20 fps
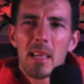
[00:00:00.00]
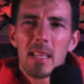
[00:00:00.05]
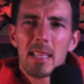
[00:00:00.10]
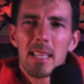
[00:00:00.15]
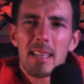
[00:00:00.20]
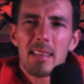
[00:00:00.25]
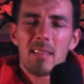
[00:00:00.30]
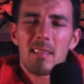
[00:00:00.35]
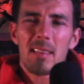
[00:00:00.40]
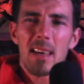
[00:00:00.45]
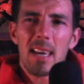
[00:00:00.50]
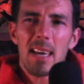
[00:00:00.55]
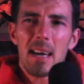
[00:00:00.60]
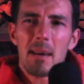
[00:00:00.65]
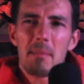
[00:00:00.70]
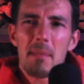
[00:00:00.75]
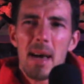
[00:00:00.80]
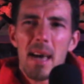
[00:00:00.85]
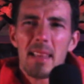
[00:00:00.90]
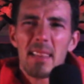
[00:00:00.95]
let's say I
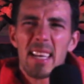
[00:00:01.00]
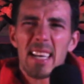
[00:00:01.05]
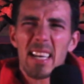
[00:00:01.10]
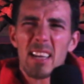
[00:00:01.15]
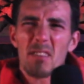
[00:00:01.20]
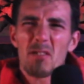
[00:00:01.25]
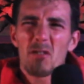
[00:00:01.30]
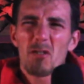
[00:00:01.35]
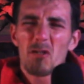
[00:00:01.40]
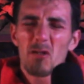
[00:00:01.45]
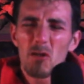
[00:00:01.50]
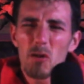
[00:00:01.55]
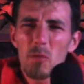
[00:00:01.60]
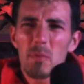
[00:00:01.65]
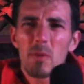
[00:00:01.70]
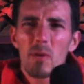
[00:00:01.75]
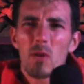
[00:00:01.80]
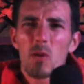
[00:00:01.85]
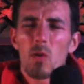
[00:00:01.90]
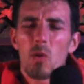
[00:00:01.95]
met like a
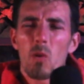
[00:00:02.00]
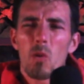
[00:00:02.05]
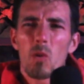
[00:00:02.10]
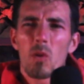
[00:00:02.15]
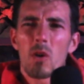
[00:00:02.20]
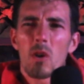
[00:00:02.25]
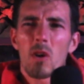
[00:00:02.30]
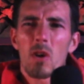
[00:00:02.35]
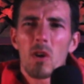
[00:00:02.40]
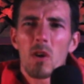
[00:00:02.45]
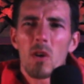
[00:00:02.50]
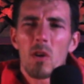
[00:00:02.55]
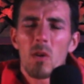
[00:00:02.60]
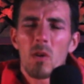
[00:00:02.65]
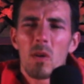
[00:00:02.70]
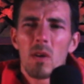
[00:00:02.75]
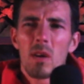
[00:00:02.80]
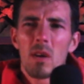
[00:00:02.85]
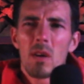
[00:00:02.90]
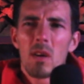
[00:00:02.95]
super cool
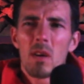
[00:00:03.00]
girl